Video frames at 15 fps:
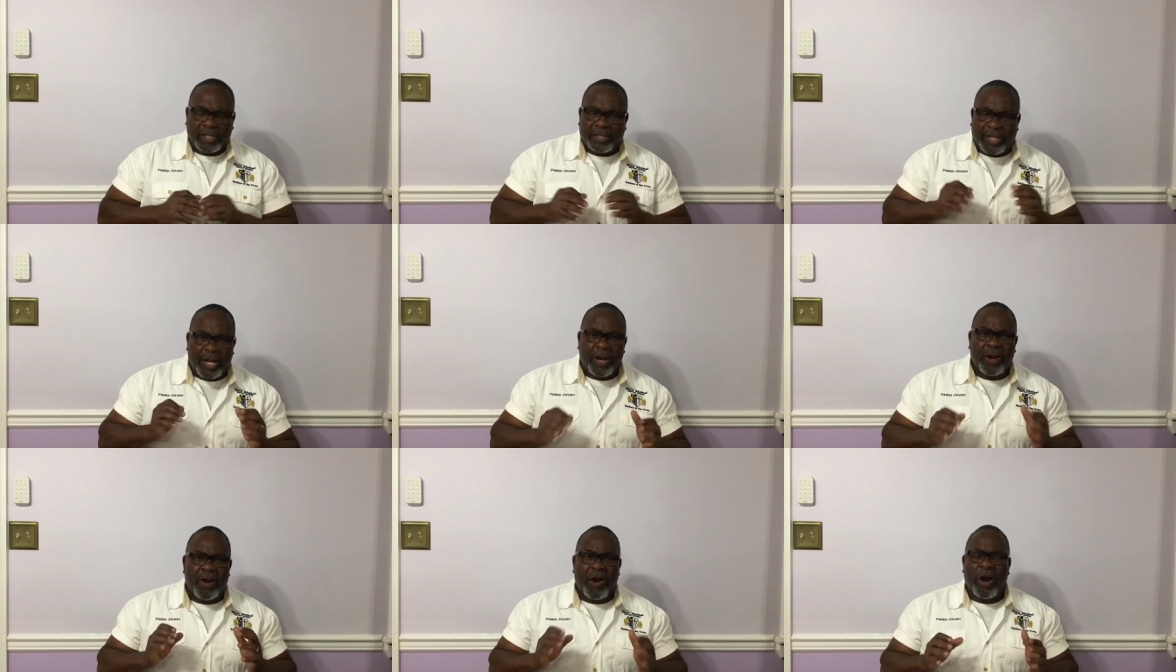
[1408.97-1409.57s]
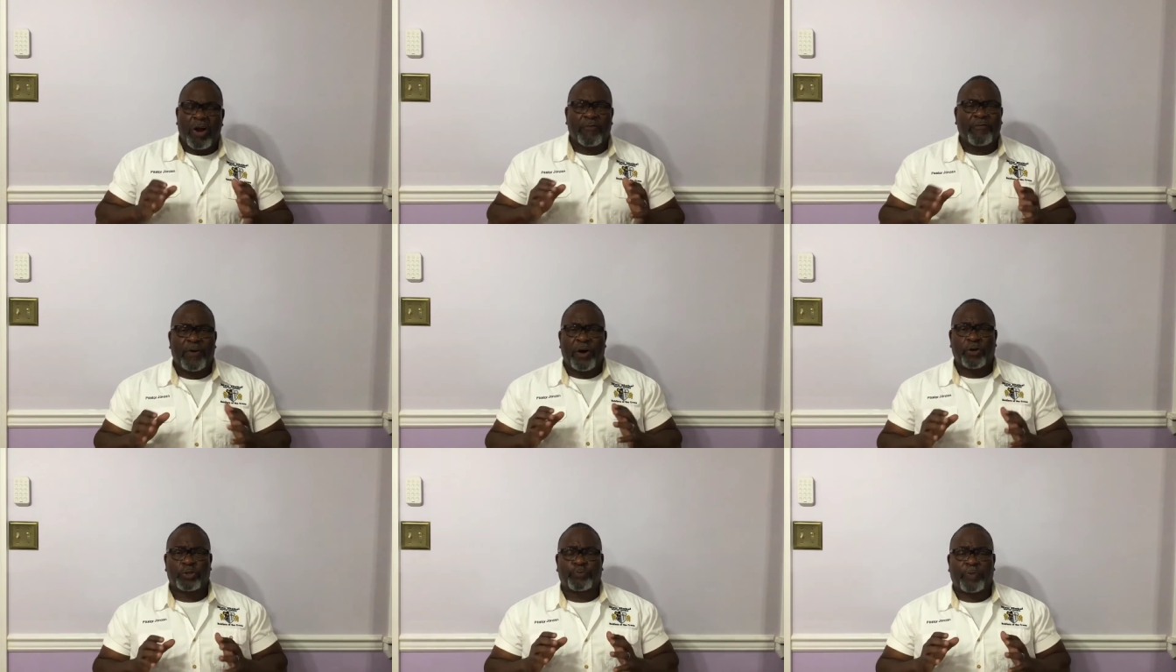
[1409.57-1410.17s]
There are
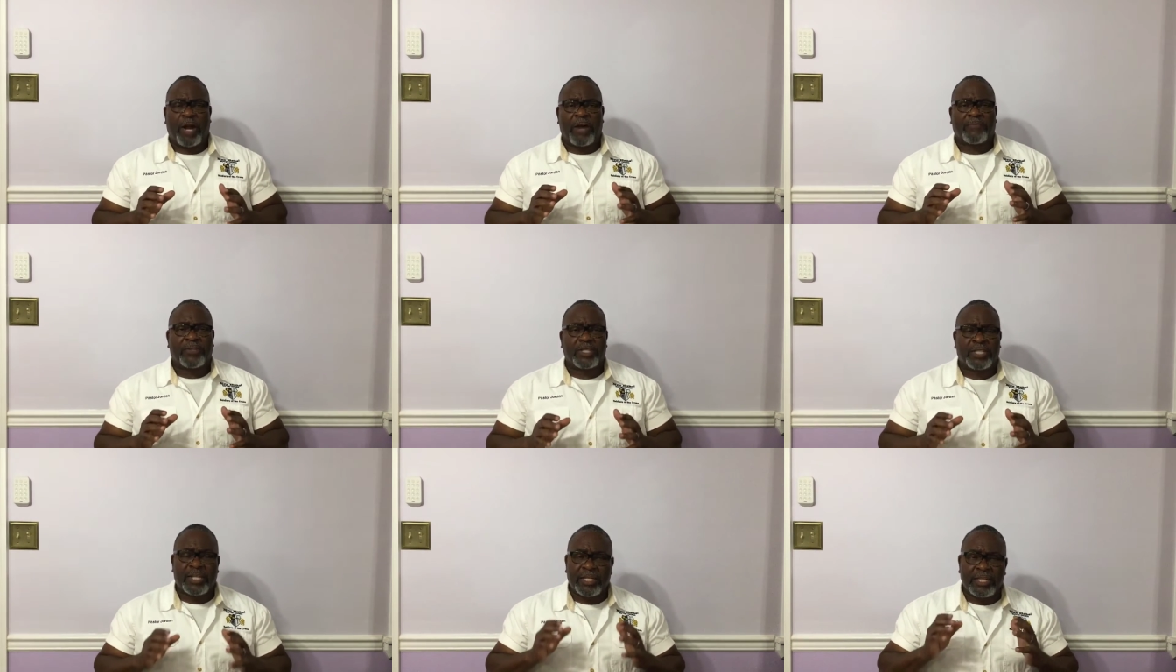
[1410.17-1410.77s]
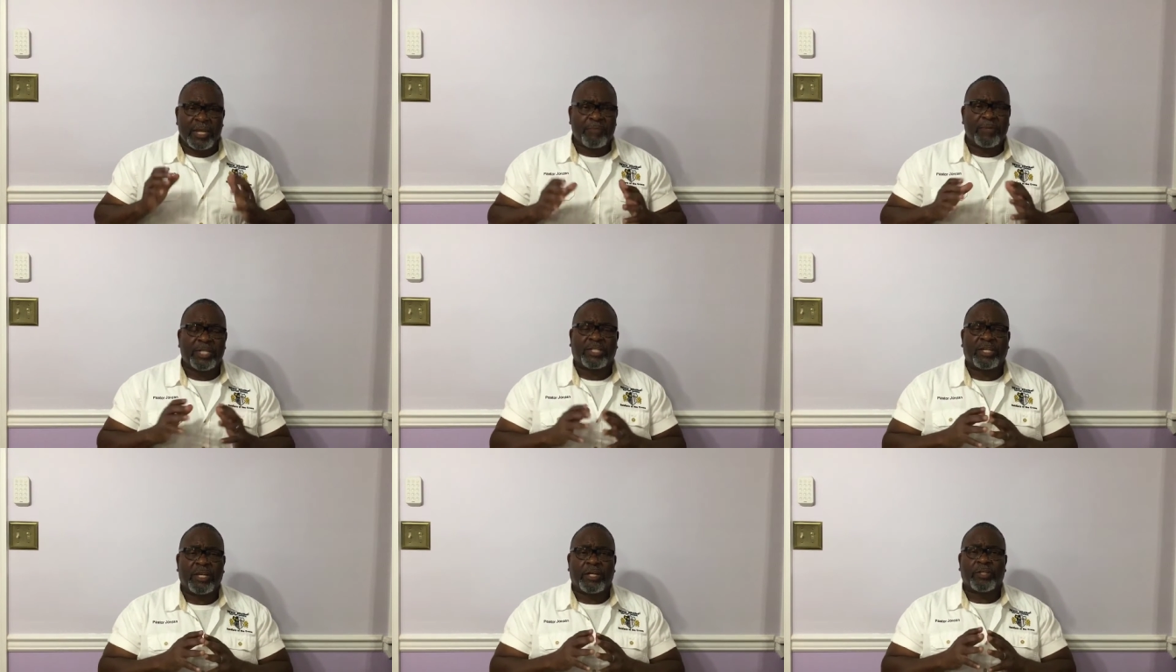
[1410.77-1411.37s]
false prophets, and let
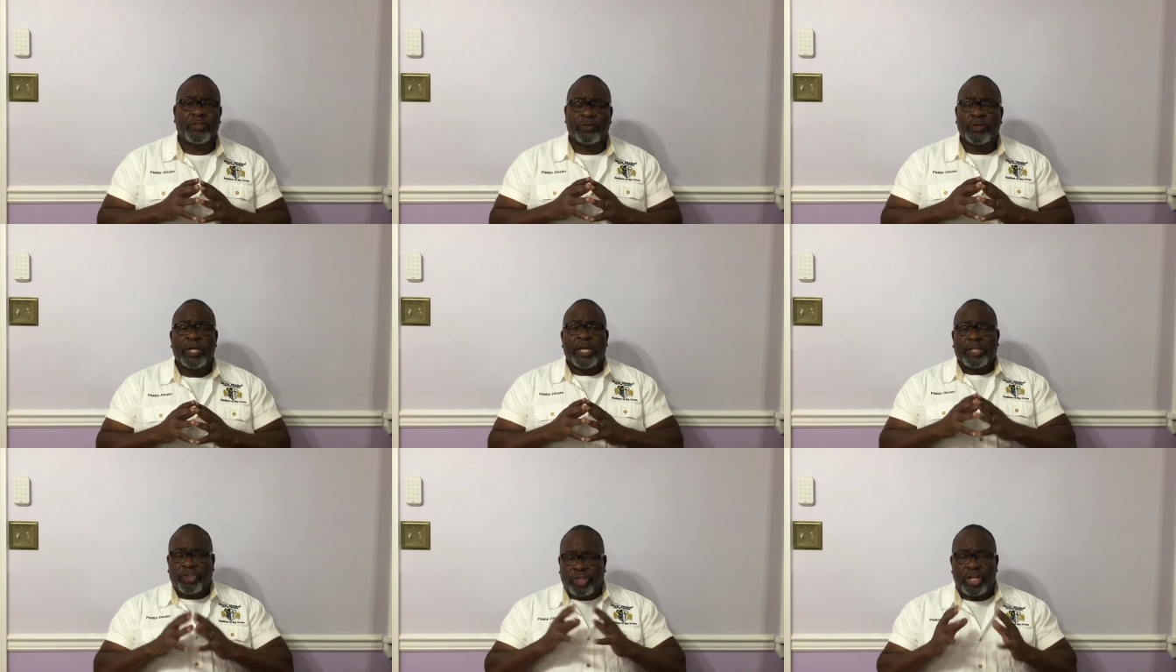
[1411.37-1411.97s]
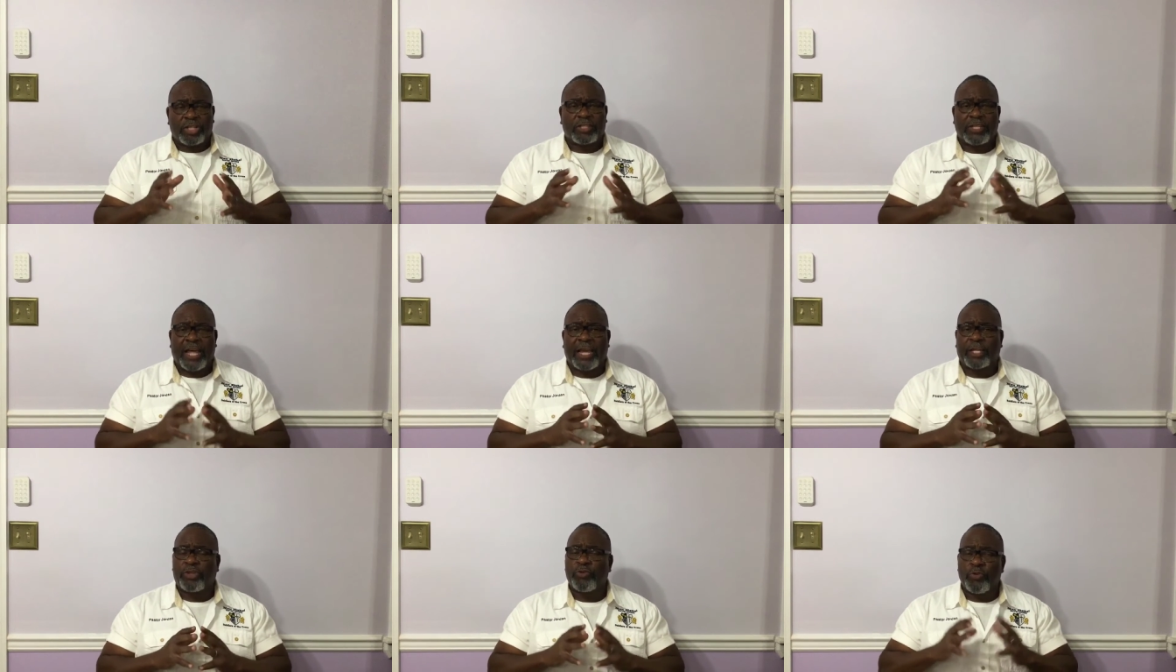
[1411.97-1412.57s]
me tell you, just
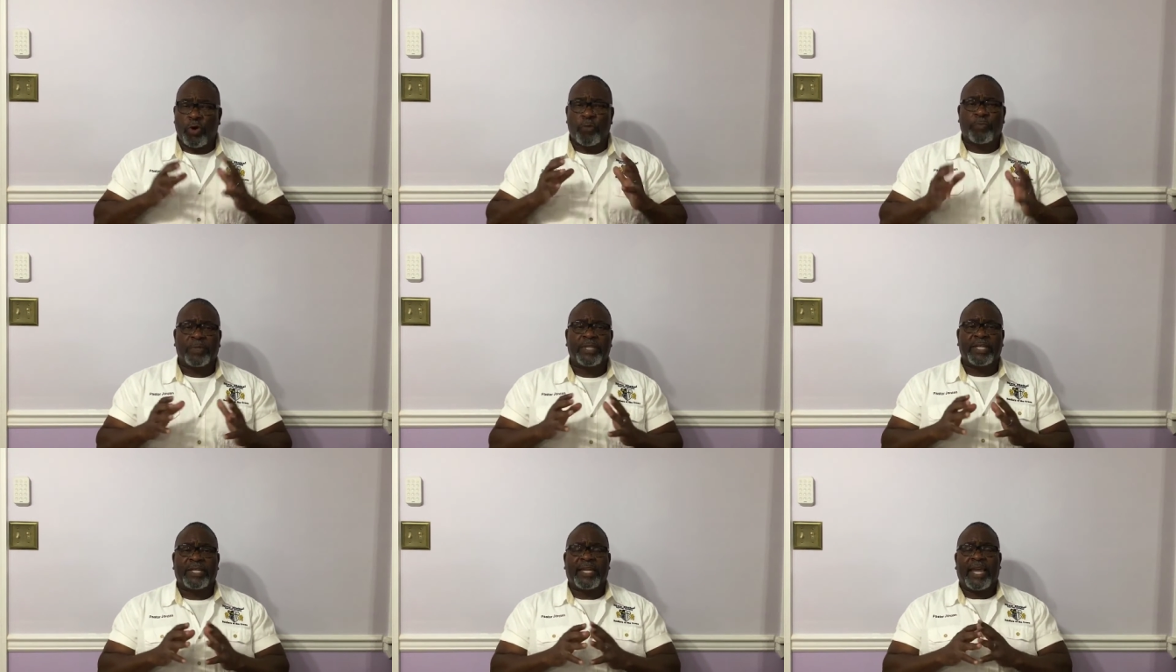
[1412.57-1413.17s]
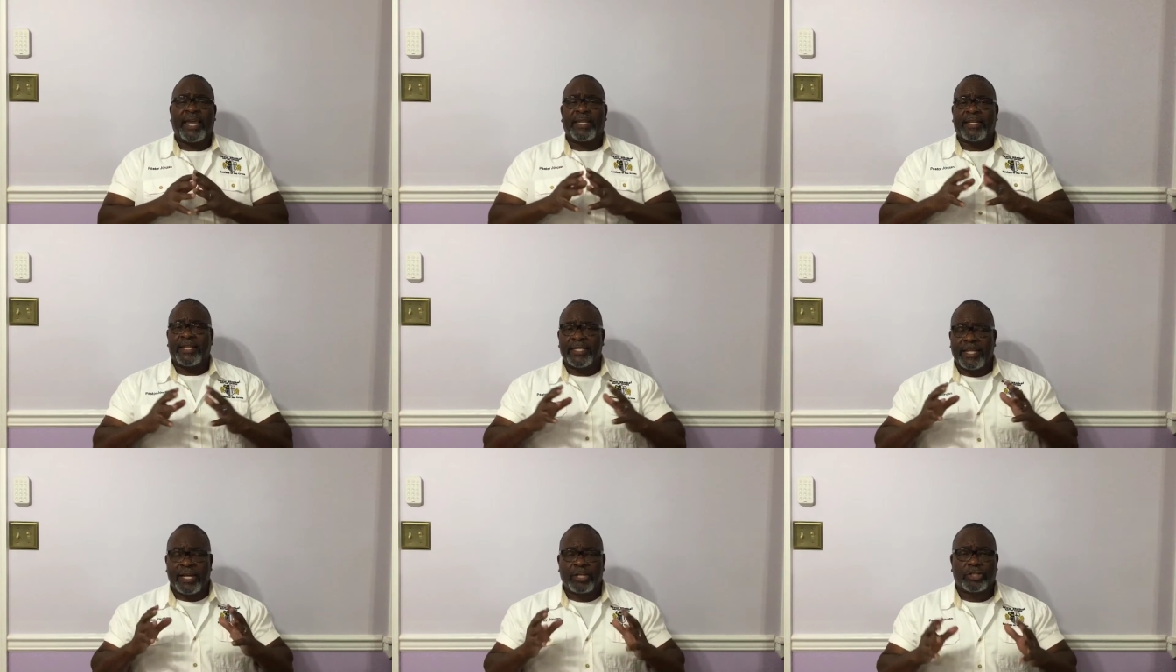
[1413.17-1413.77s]
like you open the gate
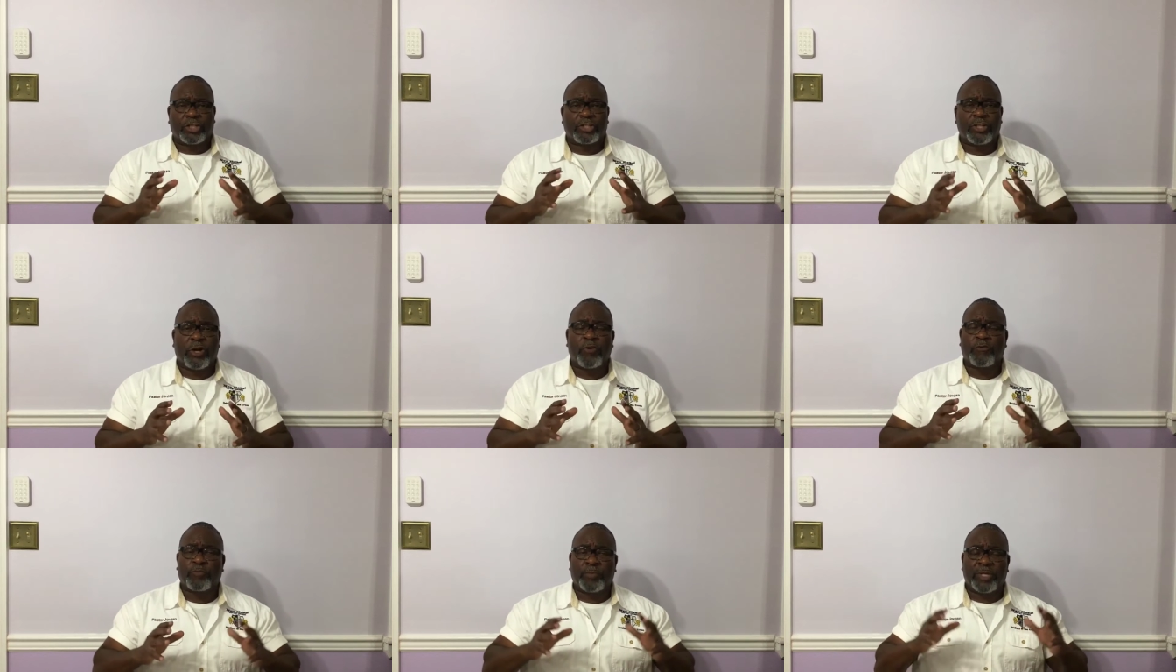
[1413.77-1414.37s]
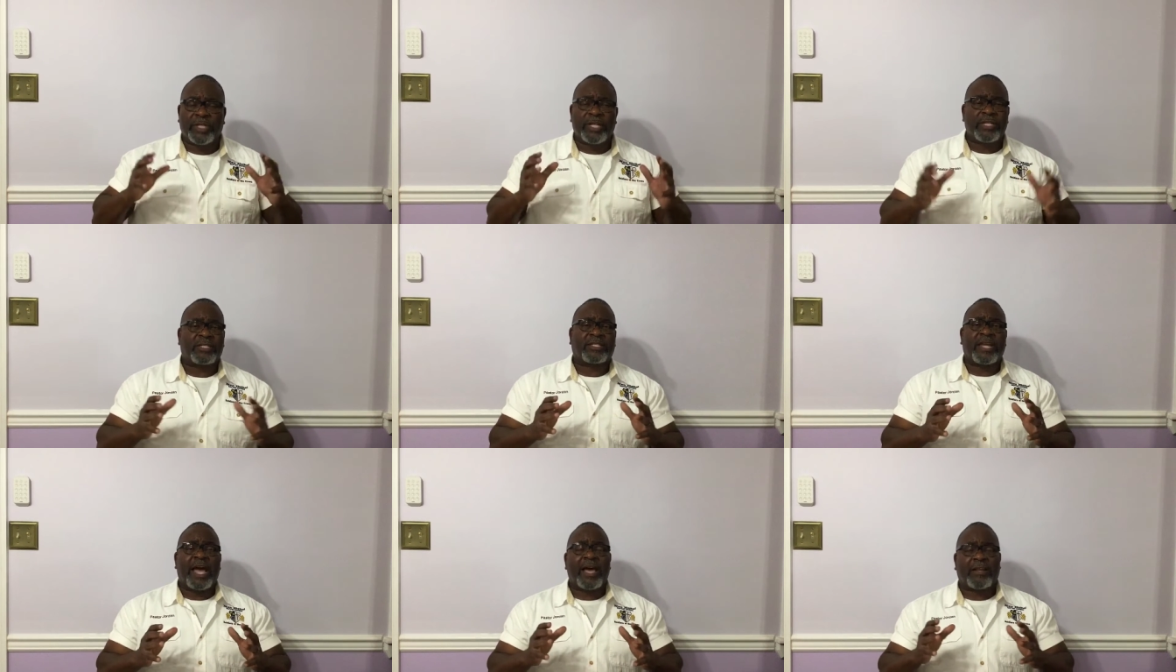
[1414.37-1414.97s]
and there's a Doberman
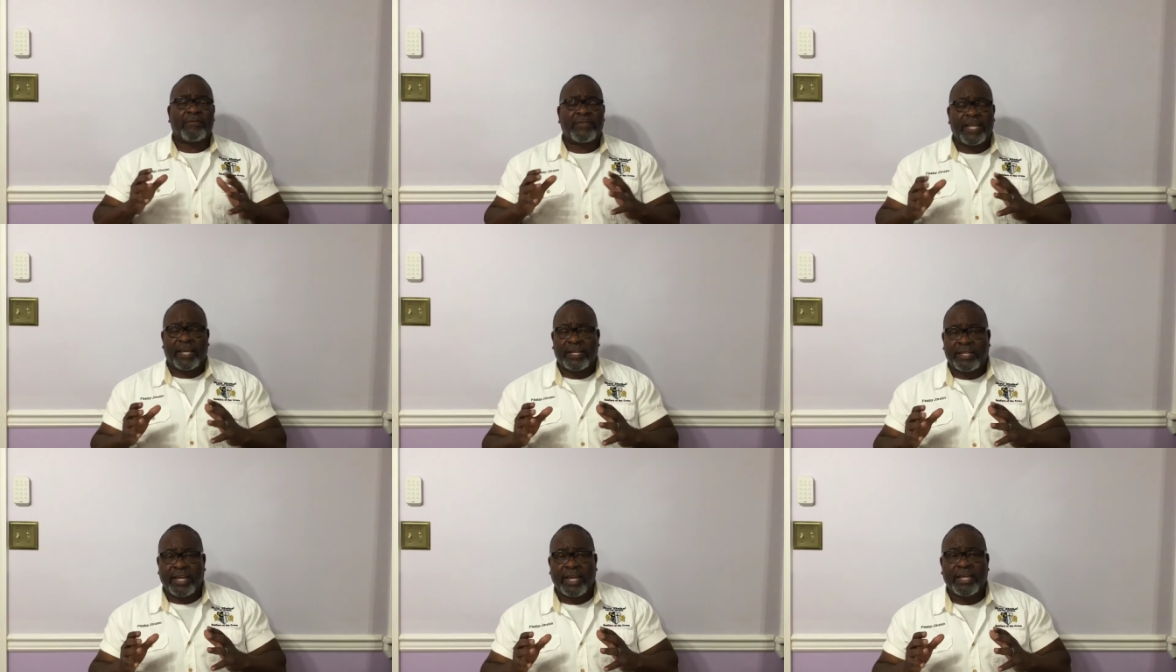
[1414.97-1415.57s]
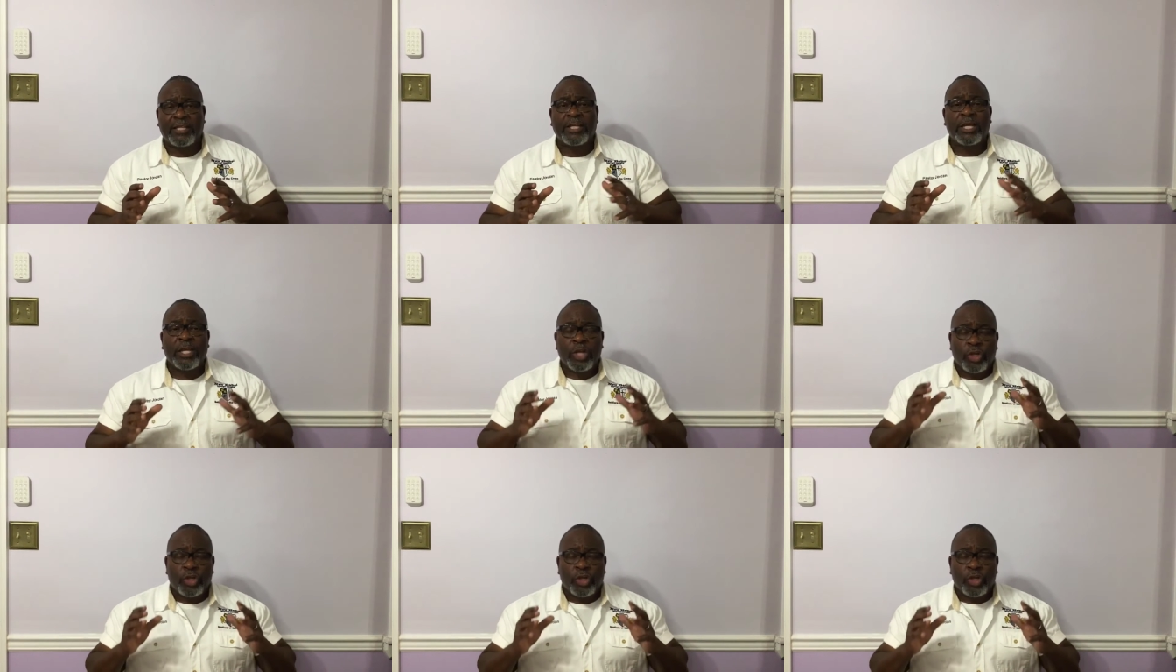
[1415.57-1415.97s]
inside of that gate,